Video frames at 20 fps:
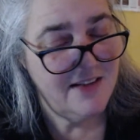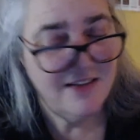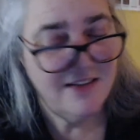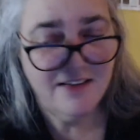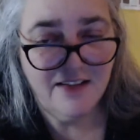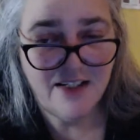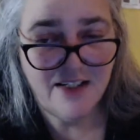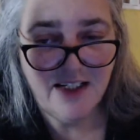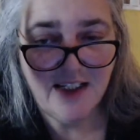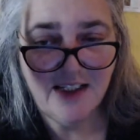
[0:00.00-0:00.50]

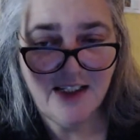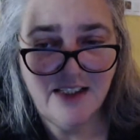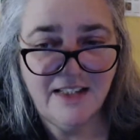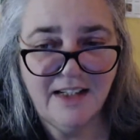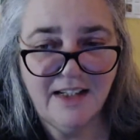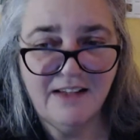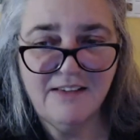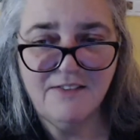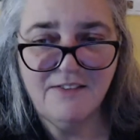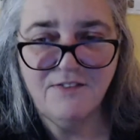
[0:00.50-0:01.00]
Diane.
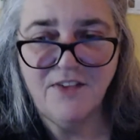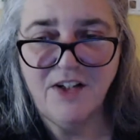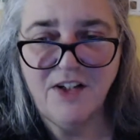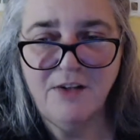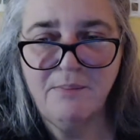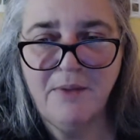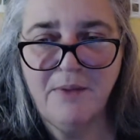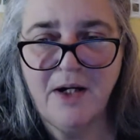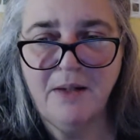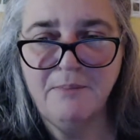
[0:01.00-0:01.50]
That's a very
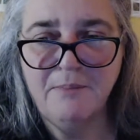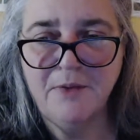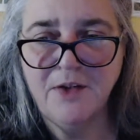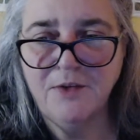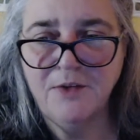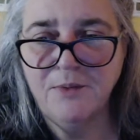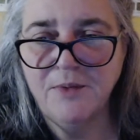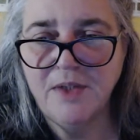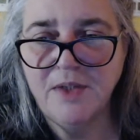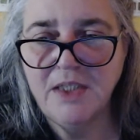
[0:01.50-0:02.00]

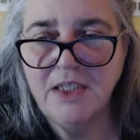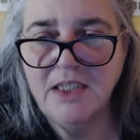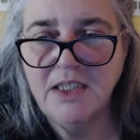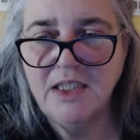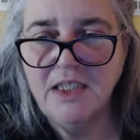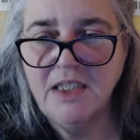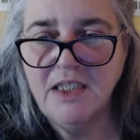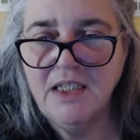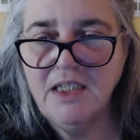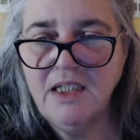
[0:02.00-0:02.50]
popular one.
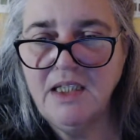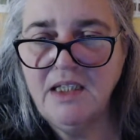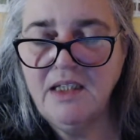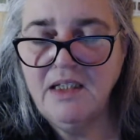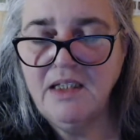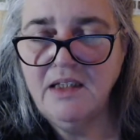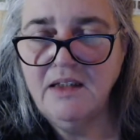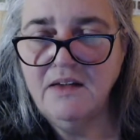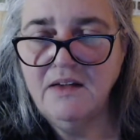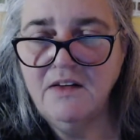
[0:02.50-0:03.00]

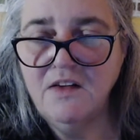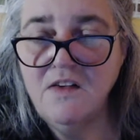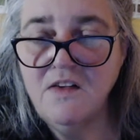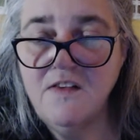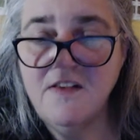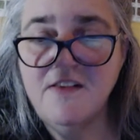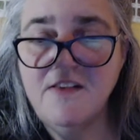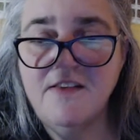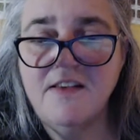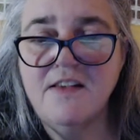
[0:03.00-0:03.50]

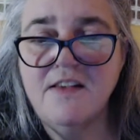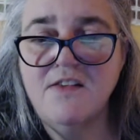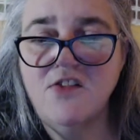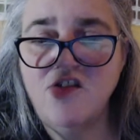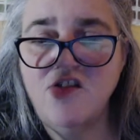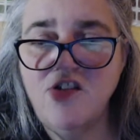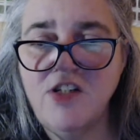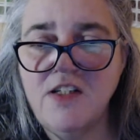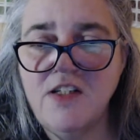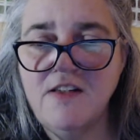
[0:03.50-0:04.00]
Lucy says
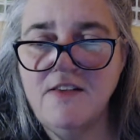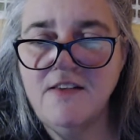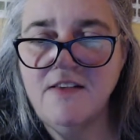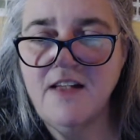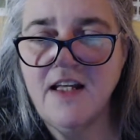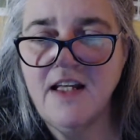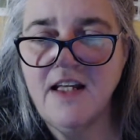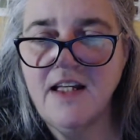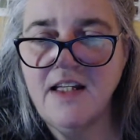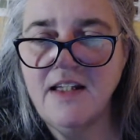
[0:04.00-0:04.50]

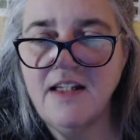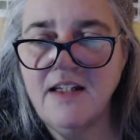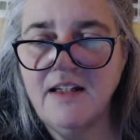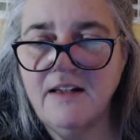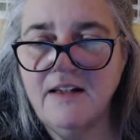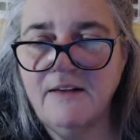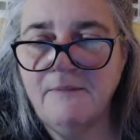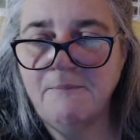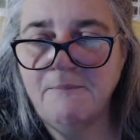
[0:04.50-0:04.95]
cheesecake.